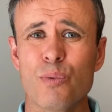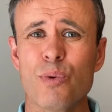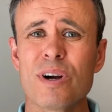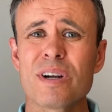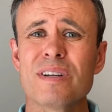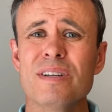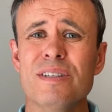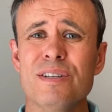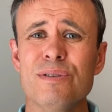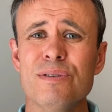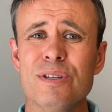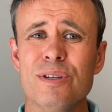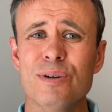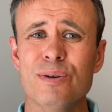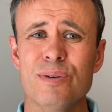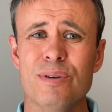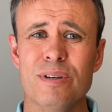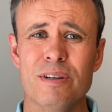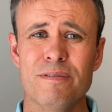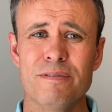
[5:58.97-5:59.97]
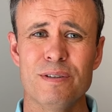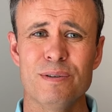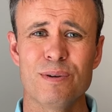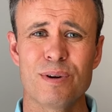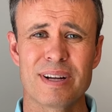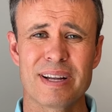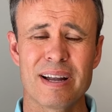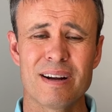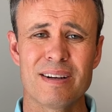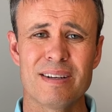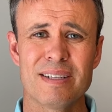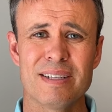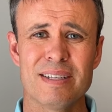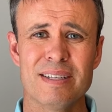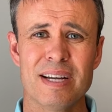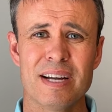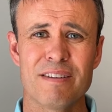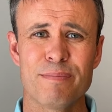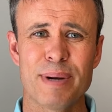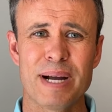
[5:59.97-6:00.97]
What could you do if you were guaranteed
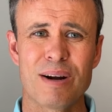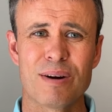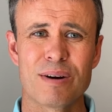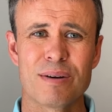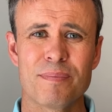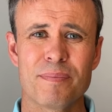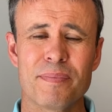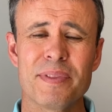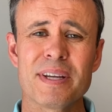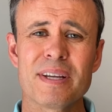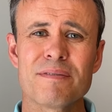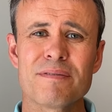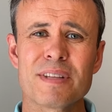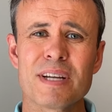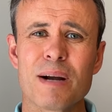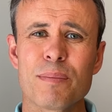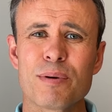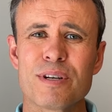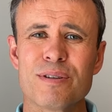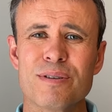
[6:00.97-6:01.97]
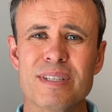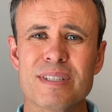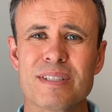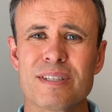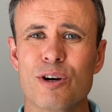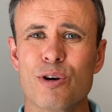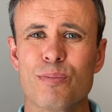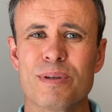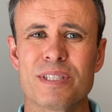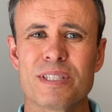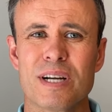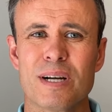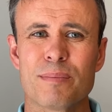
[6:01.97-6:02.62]
to have power? Think of the opportunities it opens